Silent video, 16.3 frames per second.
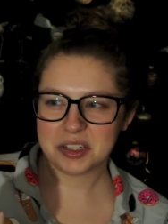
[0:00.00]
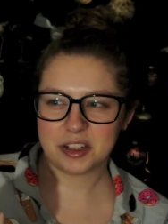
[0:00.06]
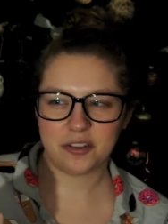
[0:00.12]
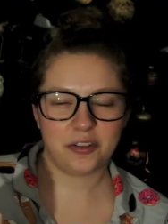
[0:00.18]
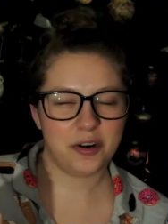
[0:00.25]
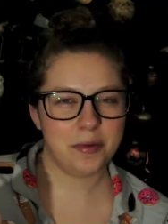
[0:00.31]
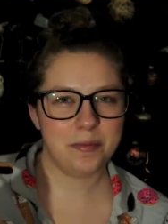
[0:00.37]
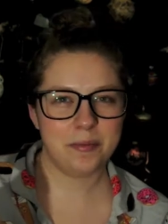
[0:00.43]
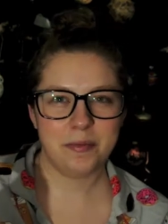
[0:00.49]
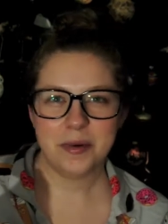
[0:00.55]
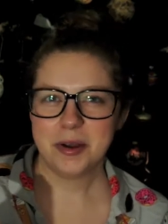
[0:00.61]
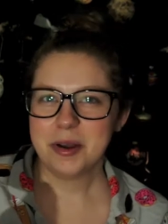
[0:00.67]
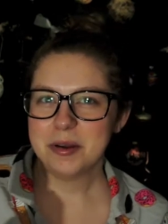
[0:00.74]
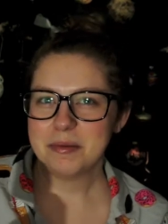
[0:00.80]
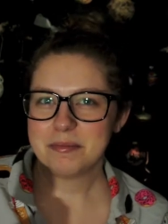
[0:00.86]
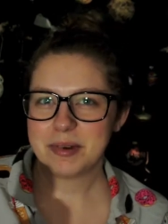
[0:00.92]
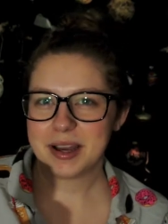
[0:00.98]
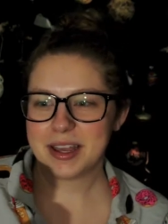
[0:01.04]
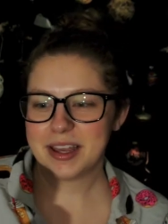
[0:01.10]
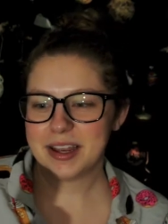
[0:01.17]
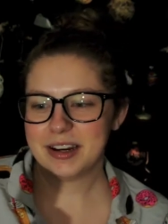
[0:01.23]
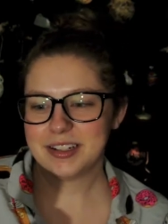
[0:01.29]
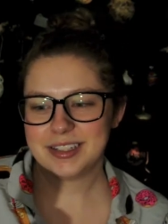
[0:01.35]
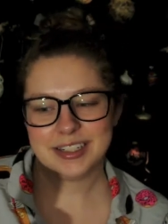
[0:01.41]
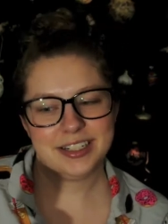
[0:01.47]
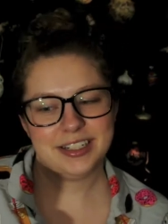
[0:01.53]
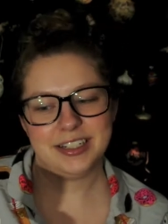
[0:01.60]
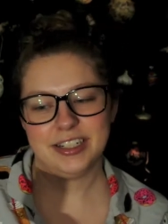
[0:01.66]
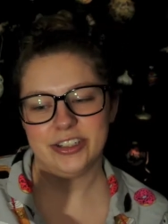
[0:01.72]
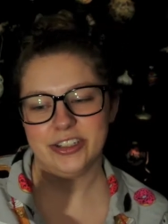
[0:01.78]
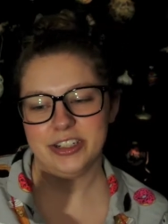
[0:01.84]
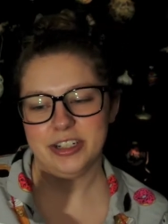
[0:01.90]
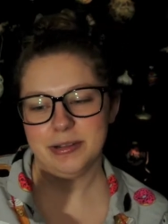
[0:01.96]
from my hair to
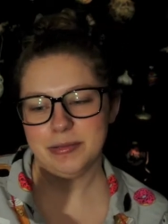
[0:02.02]
condition it,